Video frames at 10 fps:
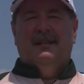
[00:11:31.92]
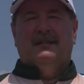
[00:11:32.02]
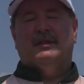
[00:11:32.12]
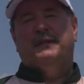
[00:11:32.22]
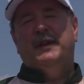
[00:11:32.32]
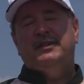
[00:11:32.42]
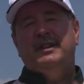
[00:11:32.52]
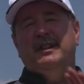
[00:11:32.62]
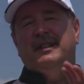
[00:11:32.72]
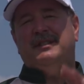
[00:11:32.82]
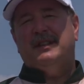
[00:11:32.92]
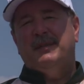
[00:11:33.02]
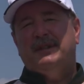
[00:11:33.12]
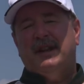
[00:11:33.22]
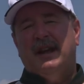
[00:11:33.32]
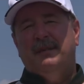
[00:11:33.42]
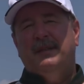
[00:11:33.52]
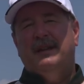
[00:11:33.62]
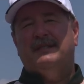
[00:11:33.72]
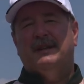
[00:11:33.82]
So fishing in the
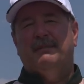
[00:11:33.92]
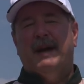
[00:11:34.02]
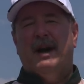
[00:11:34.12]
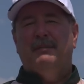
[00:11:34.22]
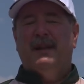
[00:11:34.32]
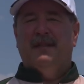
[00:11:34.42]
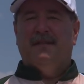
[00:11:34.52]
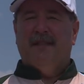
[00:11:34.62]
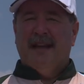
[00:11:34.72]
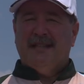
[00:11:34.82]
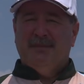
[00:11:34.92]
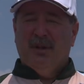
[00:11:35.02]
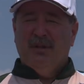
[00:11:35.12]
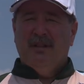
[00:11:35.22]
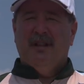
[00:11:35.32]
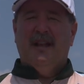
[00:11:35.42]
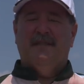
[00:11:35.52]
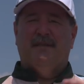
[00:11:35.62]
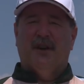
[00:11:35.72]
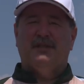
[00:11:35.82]
summertime is about being flexible
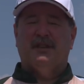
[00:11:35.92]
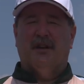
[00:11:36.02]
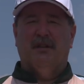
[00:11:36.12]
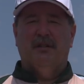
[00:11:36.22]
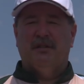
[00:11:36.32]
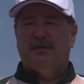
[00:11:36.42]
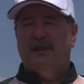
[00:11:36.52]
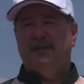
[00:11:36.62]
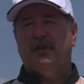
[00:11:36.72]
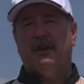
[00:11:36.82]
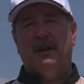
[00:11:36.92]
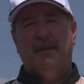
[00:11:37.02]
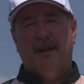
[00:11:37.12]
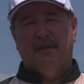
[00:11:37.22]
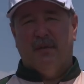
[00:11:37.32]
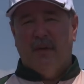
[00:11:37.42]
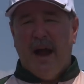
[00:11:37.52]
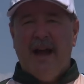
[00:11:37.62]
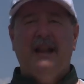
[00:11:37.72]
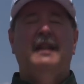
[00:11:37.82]
and versatile. Those fish are going to be in a
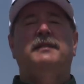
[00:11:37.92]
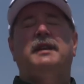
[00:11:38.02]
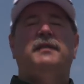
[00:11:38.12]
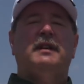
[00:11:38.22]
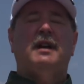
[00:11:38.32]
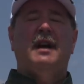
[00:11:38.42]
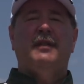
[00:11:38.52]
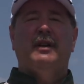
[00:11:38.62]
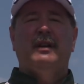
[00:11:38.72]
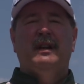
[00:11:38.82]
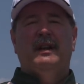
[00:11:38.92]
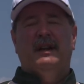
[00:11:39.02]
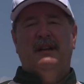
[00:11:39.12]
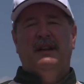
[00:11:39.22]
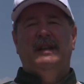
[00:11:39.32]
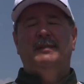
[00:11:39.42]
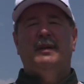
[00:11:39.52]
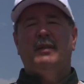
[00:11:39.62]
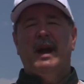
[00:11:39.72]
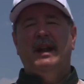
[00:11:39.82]
variety of different cover and you need to
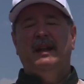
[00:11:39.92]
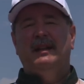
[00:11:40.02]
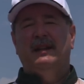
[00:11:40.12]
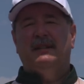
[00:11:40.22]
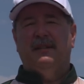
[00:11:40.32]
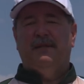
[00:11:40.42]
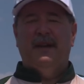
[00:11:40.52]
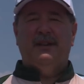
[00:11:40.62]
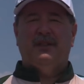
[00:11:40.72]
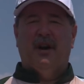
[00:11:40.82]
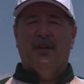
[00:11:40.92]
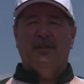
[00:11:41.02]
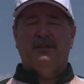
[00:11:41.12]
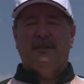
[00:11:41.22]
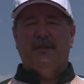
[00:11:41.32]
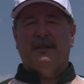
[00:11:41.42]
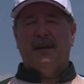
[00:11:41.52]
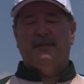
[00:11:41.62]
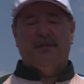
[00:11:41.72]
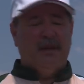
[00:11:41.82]
be ready to fish all those different
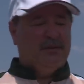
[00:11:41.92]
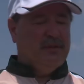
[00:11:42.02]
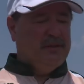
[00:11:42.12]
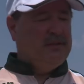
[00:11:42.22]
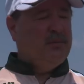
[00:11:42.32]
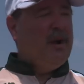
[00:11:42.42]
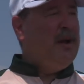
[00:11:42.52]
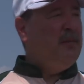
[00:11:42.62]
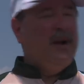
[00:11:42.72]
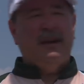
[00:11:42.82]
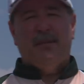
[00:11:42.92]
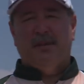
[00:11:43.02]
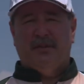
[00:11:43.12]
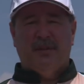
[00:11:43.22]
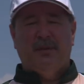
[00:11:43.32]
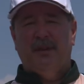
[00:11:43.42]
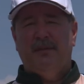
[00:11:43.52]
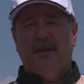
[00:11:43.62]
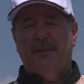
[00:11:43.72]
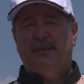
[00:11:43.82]
types of things. So this is why I'm rigged up with several
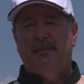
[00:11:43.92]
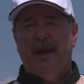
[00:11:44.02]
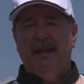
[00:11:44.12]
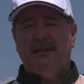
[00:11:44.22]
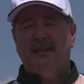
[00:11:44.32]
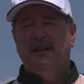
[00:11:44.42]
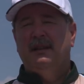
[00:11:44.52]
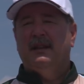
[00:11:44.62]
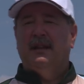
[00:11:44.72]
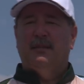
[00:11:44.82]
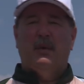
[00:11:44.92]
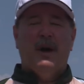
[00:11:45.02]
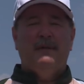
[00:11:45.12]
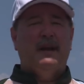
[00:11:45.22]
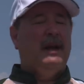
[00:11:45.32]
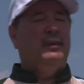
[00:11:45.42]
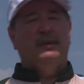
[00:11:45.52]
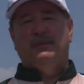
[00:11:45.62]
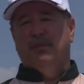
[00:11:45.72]
different types of baits and my wife and I will